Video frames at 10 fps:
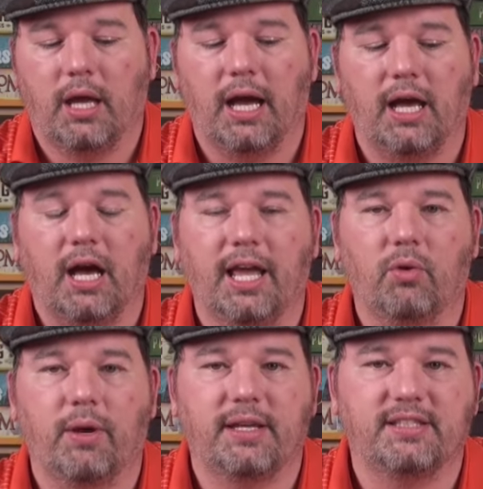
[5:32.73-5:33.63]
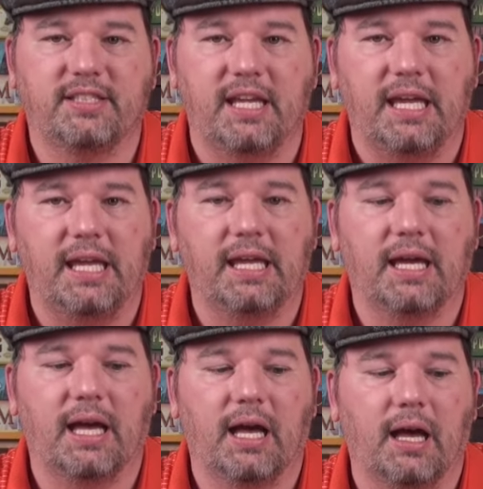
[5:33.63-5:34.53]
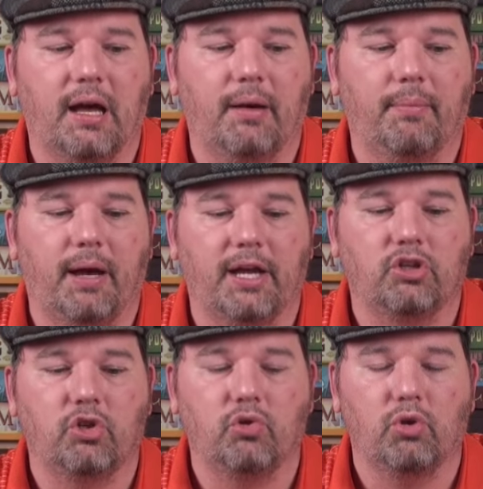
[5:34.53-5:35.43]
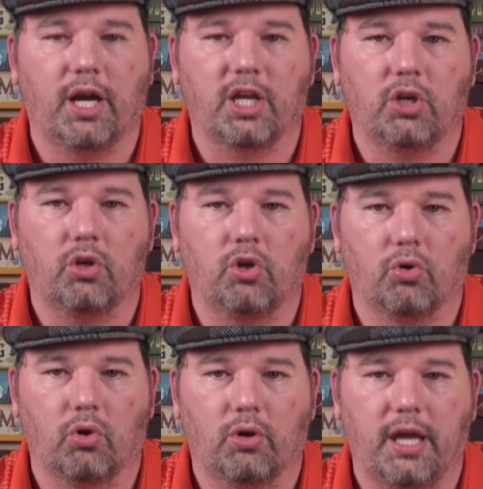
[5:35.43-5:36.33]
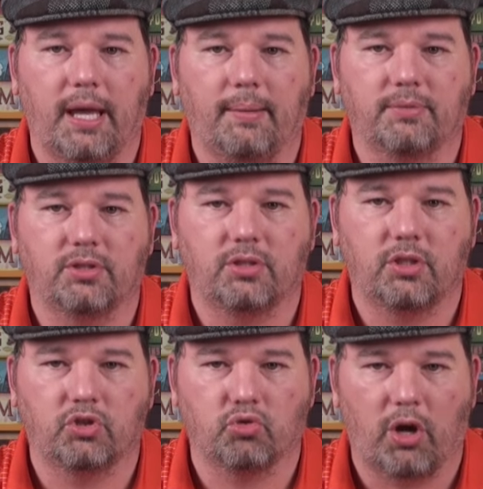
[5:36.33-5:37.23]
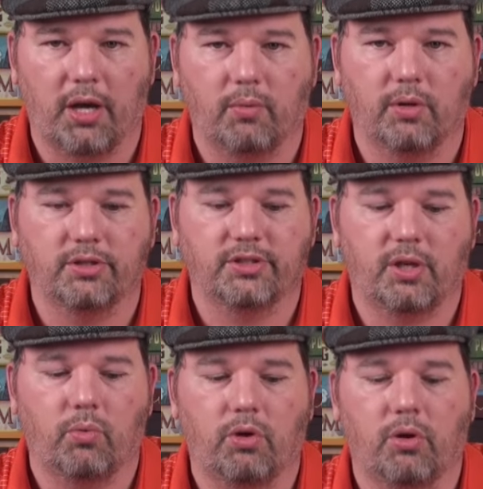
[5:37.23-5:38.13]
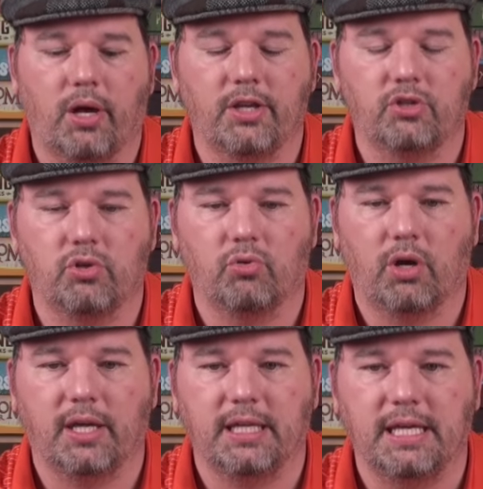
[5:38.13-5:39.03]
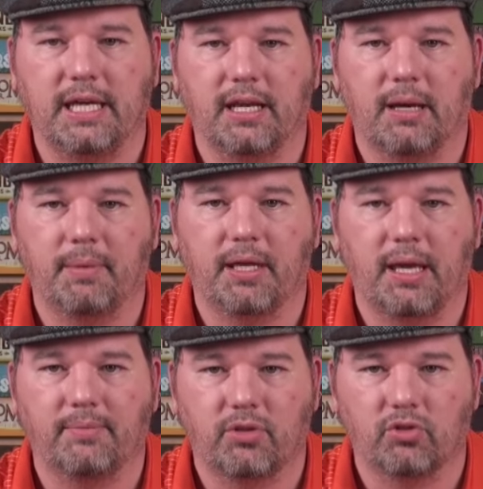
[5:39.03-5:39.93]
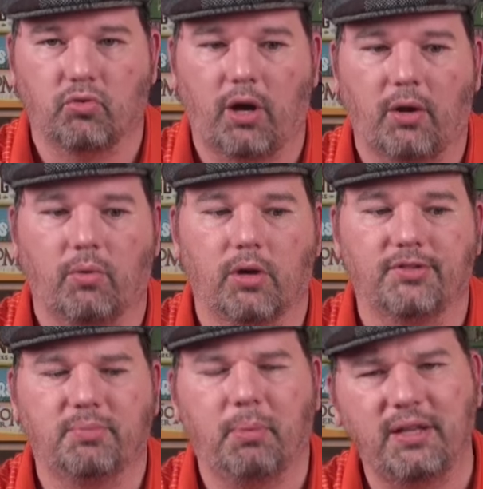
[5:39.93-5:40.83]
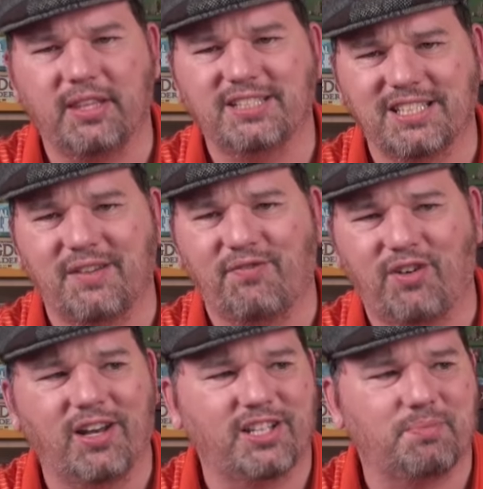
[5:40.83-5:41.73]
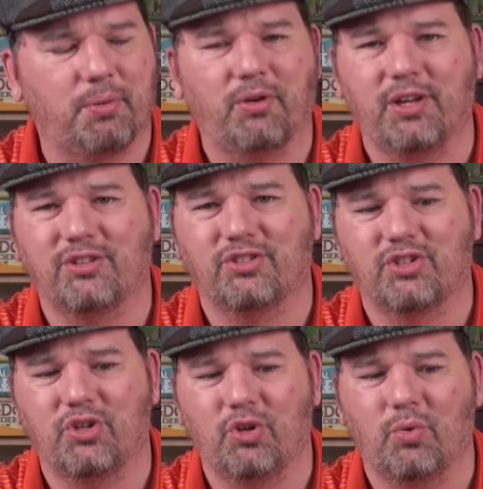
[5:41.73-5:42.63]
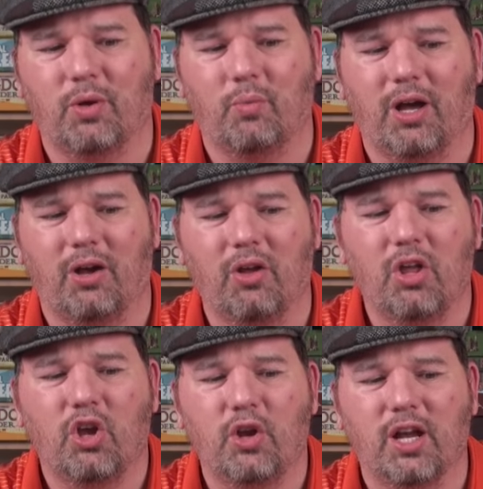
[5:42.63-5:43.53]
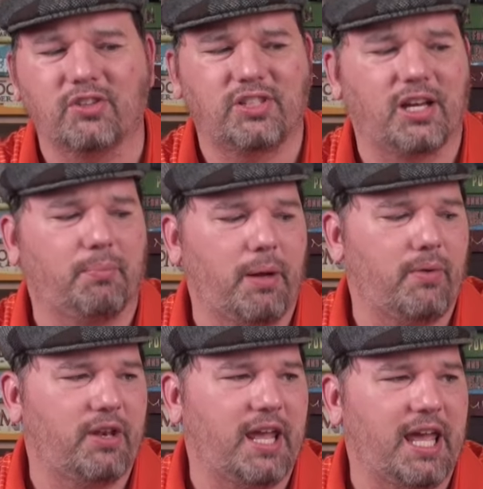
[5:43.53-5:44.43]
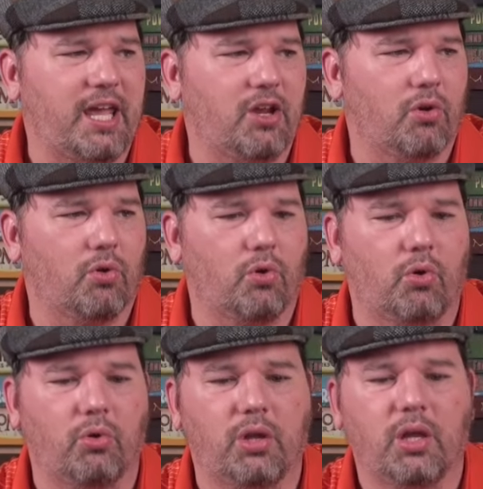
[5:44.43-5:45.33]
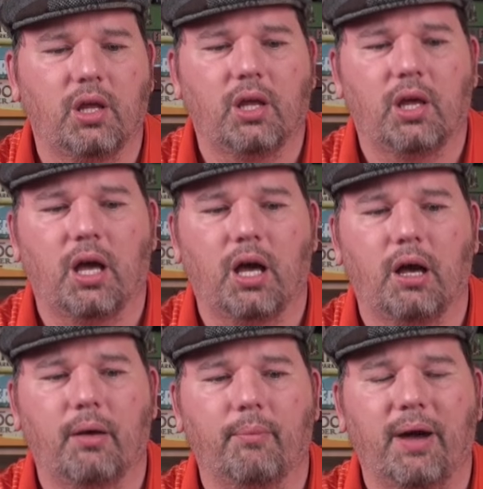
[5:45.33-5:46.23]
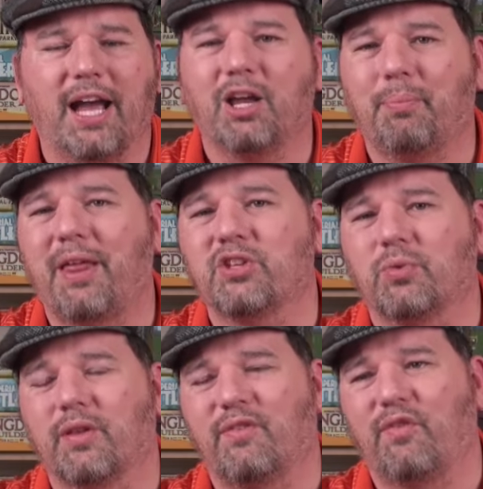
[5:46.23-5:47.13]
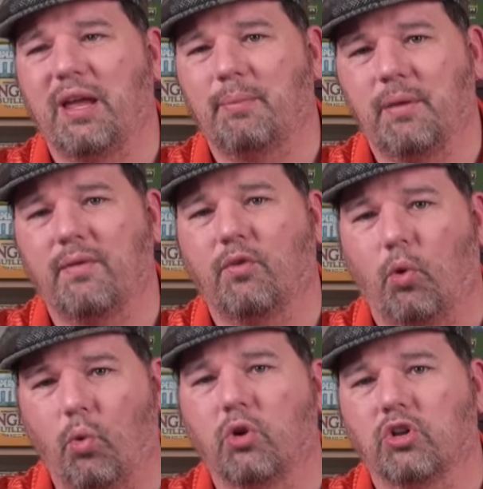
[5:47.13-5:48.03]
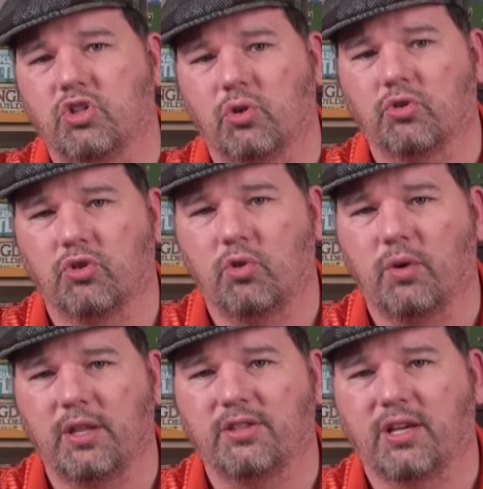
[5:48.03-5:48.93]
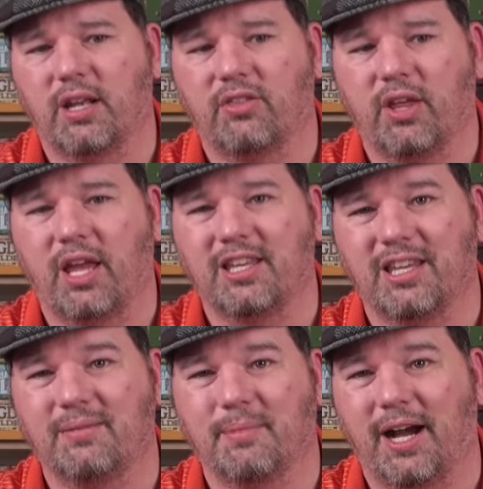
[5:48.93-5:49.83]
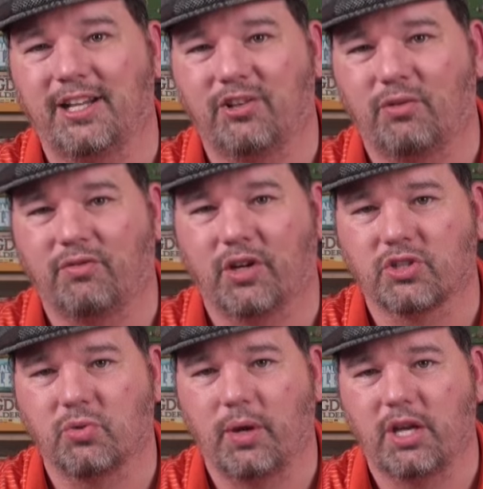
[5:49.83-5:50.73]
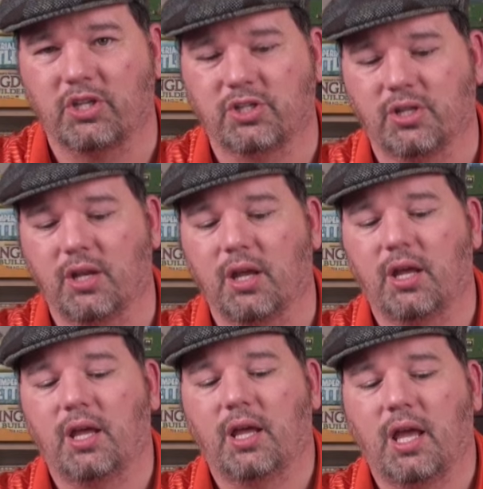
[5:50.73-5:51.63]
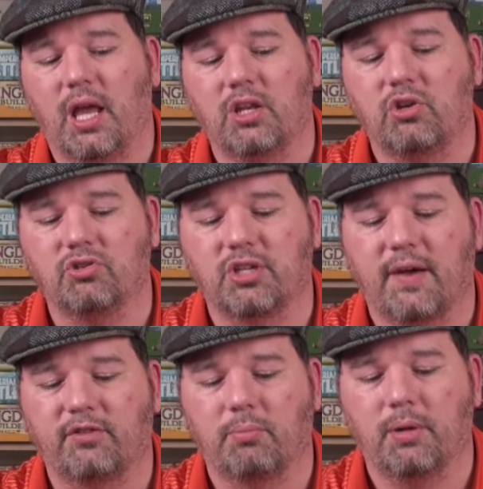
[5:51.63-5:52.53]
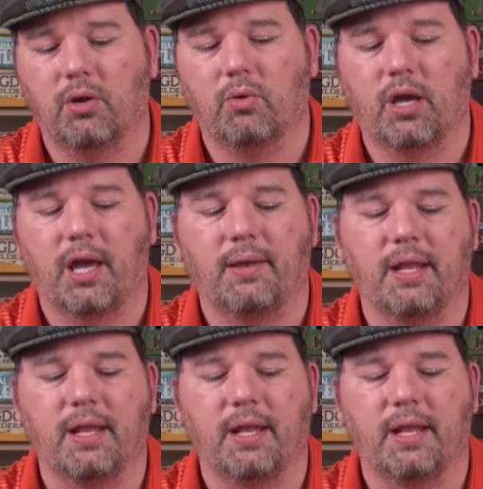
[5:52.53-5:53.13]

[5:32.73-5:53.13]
I like what I see. Um, I do like Euro games, the dry ones, they will. I do like economic games, the dry ones. But this is a fun experience too. And while you know I can sit down and play with an eight year old, um, I could play this with a family with older children who were in this kind of thing and didn't mind a little fluctuation. And you just have to be okay.